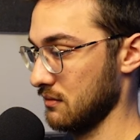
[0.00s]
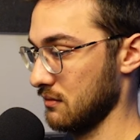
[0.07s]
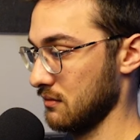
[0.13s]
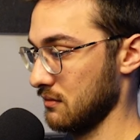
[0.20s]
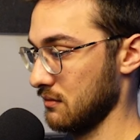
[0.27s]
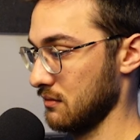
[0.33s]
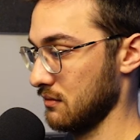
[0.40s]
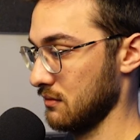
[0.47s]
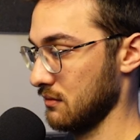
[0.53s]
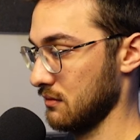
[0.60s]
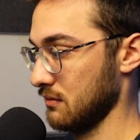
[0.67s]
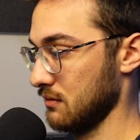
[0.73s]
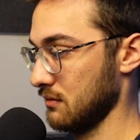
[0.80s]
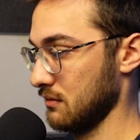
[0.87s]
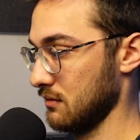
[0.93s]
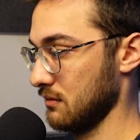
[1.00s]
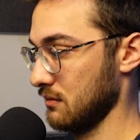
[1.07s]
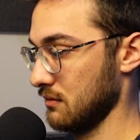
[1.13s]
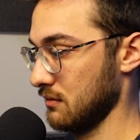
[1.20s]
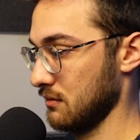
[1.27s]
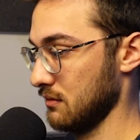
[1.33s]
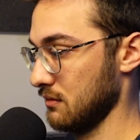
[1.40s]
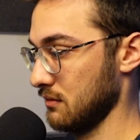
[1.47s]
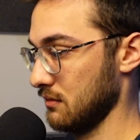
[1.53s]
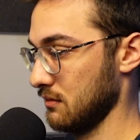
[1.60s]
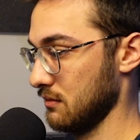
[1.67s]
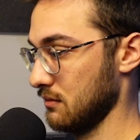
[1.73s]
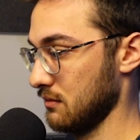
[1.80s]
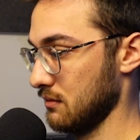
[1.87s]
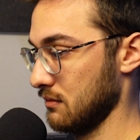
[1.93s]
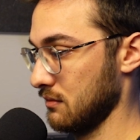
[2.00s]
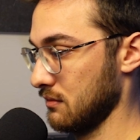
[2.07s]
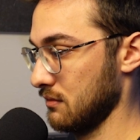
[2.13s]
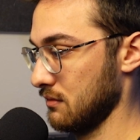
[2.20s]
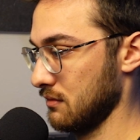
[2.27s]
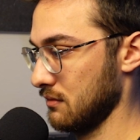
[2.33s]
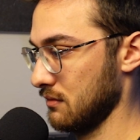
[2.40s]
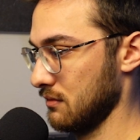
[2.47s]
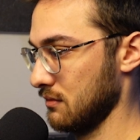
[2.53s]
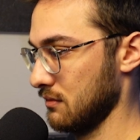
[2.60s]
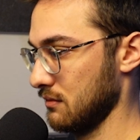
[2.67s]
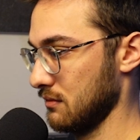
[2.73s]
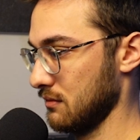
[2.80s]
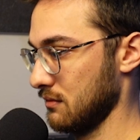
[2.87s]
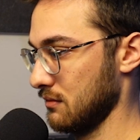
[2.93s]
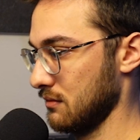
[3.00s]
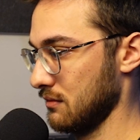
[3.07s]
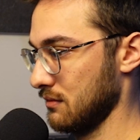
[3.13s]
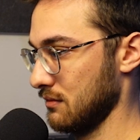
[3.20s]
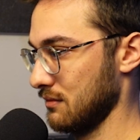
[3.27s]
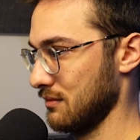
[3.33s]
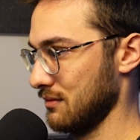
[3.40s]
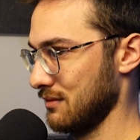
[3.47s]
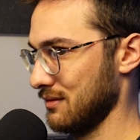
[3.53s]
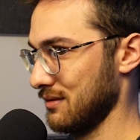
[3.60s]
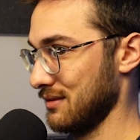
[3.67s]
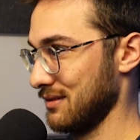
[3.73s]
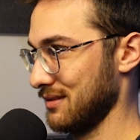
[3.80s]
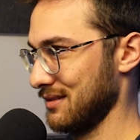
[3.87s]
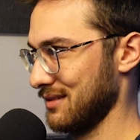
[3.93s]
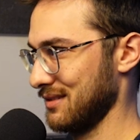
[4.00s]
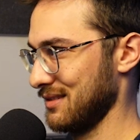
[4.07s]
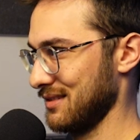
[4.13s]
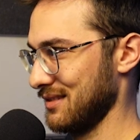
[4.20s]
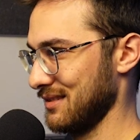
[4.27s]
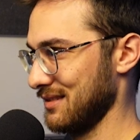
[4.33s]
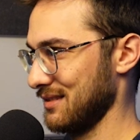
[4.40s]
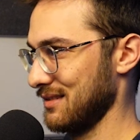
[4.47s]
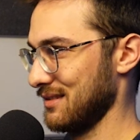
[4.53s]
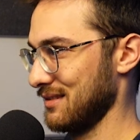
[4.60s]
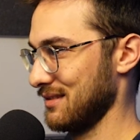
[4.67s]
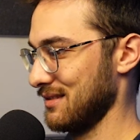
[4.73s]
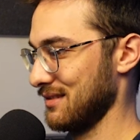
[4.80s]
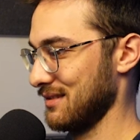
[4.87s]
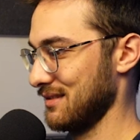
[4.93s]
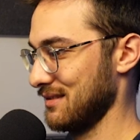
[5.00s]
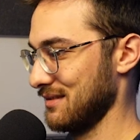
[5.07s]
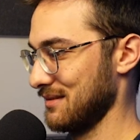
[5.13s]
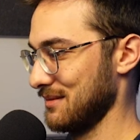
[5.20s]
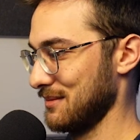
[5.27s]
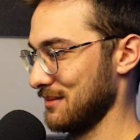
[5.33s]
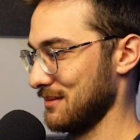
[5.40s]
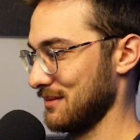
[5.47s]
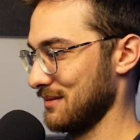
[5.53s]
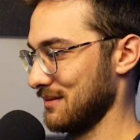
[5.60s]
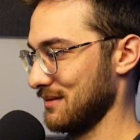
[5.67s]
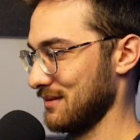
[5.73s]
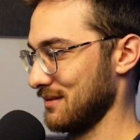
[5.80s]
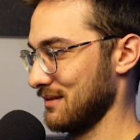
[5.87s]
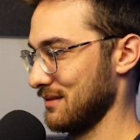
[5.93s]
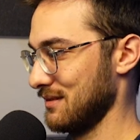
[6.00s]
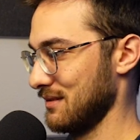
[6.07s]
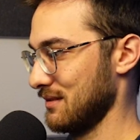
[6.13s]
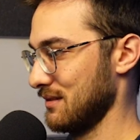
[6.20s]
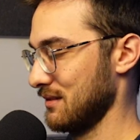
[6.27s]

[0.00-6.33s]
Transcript: (silence)